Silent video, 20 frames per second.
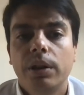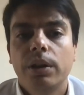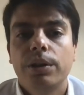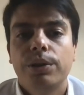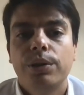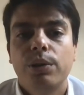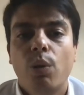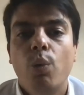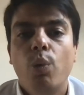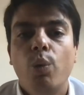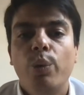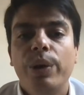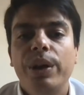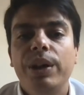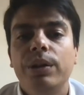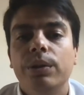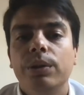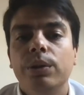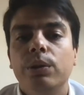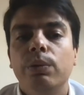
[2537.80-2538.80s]
So we
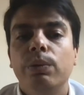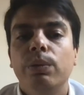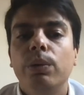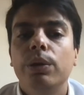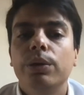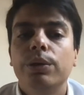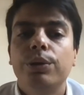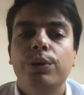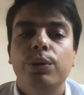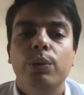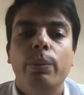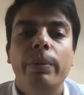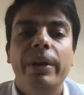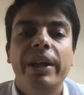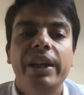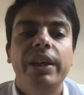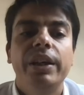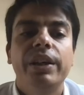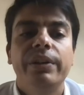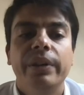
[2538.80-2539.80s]
don't want to
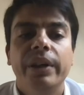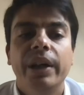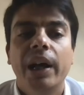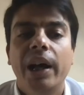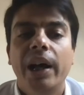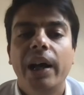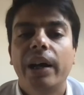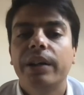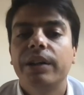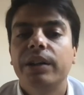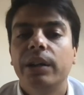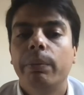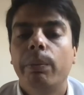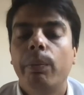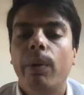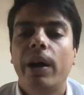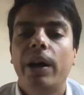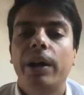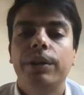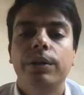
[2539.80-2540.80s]
make React a
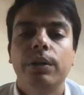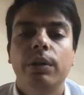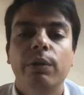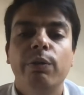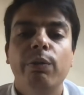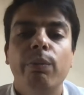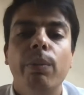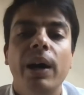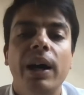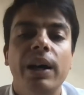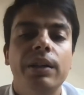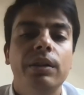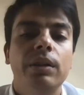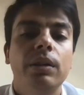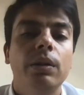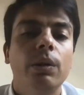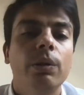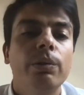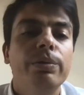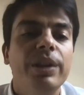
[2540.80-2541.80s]
part of
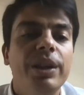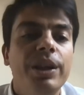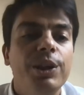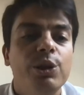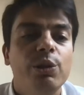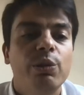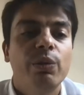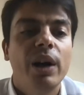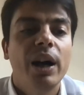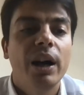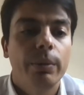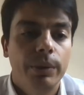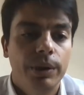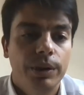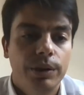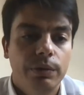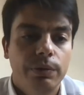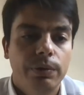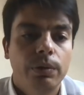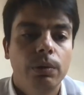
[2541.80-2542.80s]
bundle of each
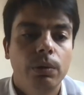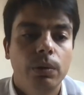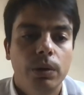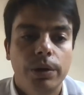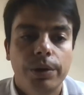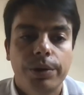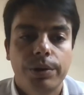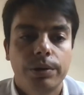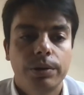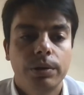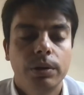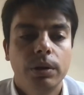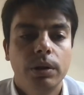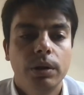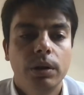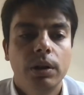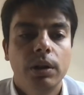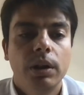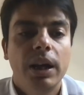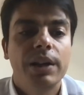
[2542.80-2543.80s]
fragment of course,
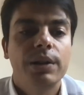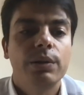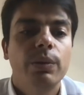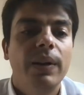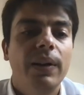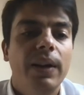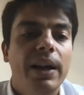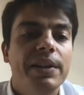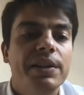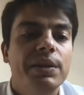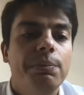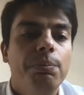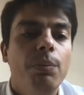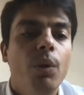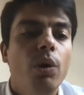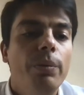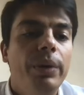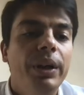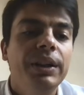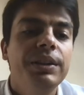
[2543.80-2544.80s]
as well as
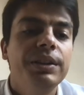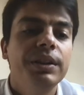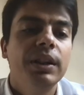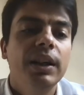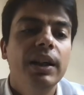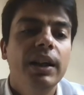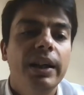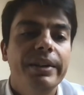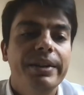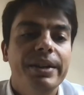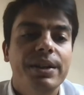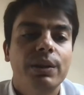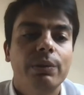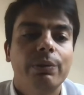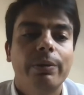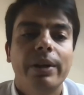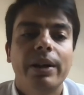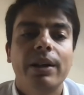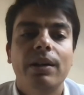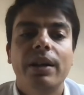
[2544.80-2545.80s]
Mobix, as
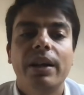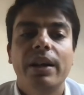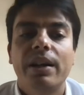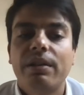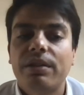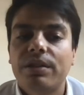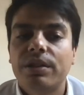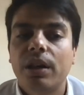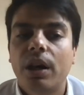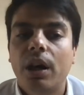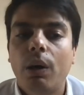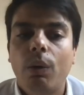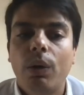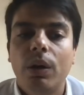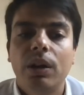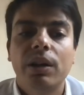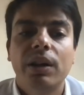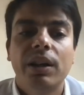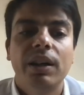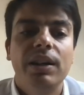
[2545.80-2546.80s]
well as our
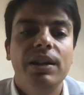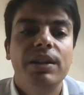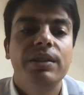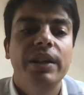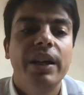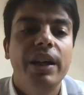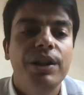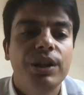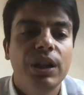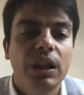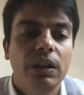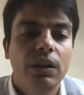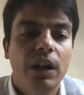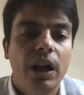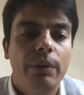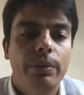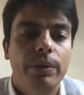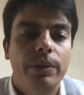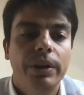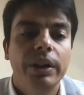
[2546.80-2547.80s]
localization
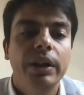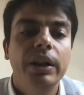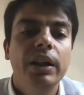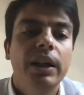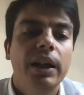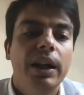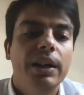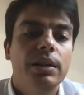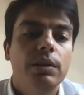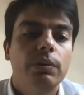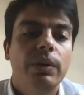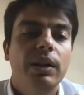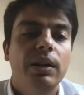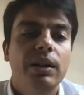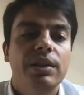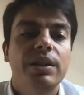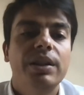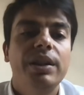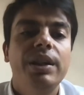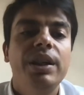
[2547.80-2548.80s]
library, as well
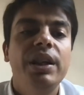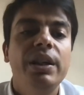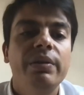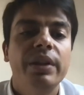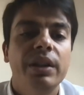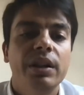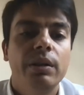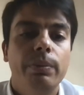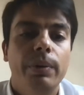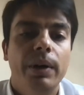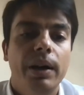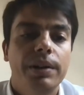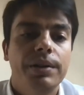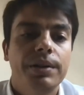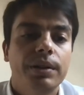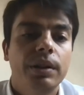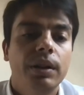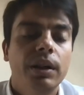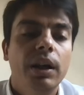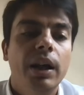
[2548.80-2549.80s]
as event
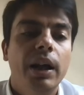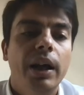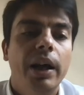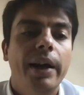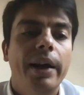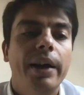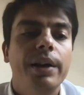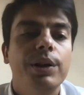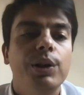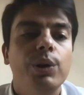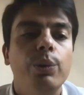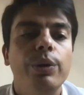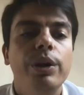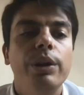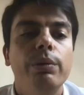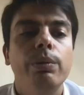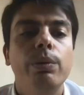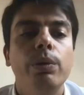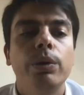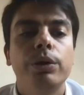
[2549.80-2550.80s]
bus. And we
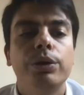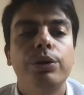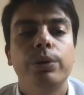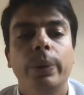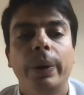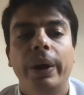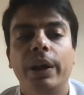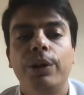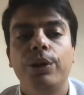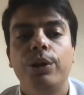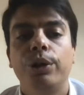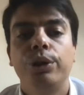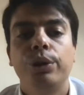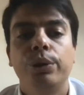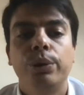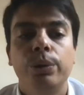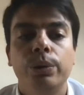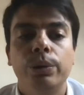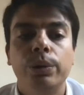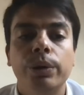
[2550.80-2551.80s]
want to
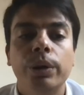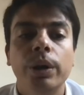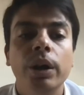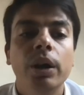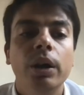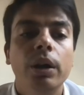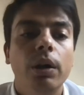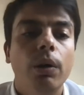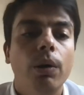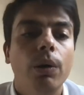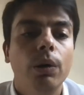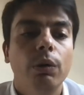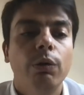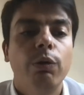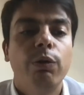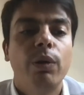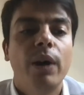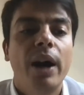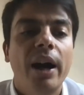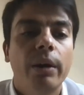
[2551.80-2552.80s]
ensure all
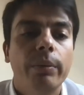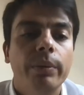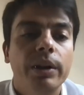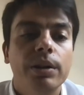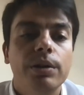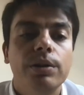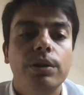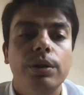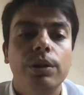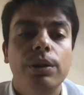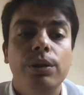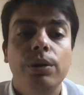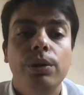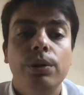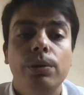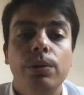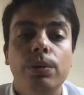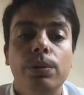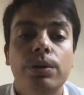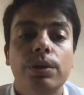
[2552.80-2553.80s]
fragments
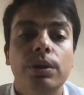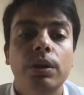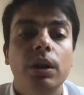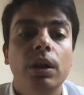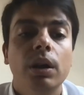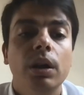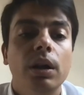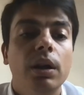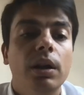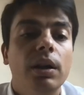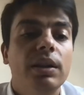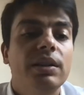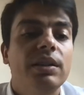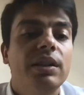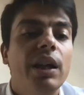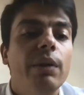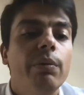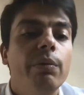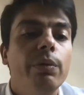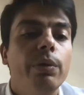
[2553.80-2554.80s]
use
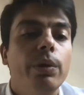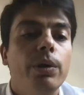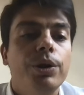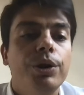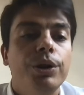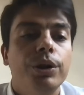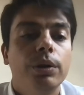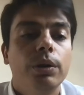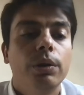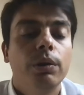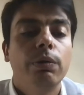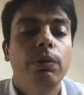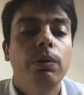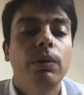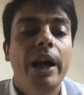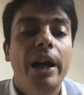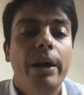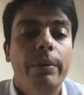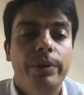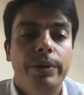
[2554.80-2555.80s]
same version of
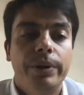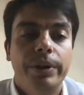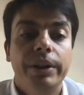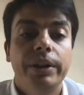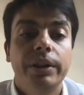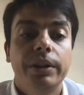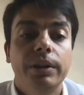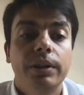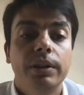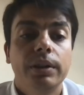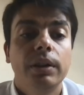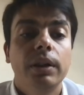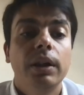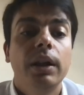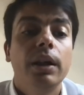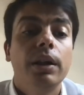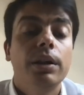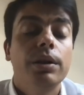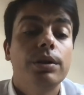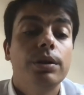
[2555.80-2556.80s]
library.
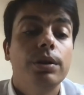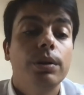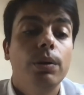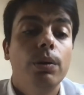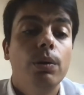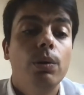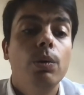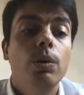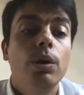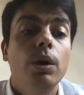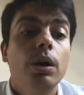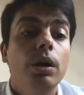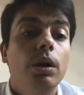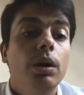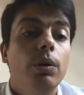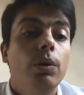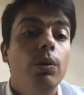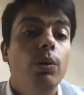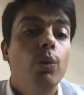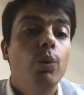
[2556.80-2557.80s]
So
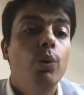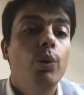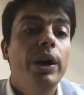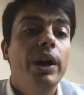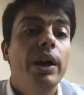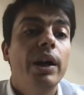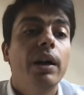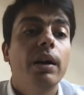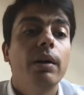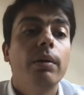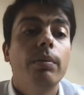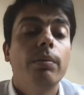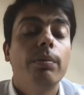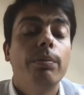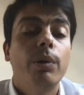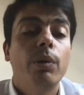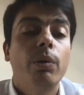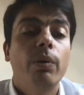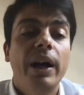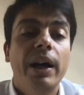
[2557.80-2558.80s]
we are
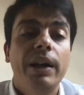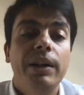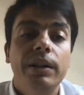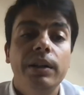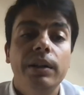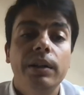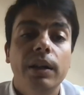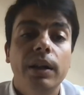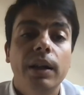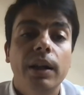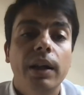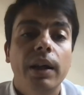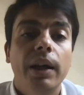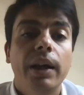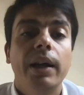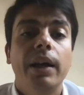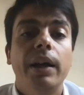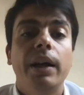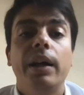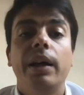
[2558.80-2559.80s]
providing
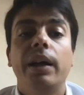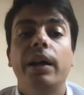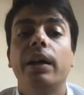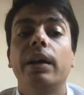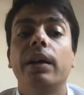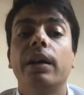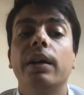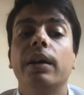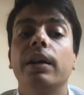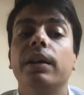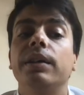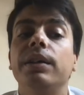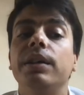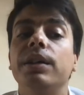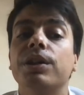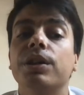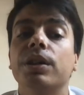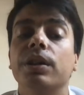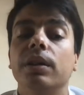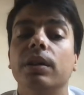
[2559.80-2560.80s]
an
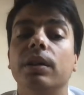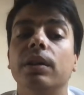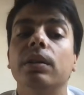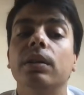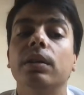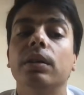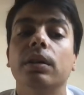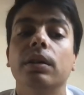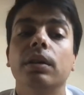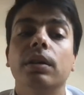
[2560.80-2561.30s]
additional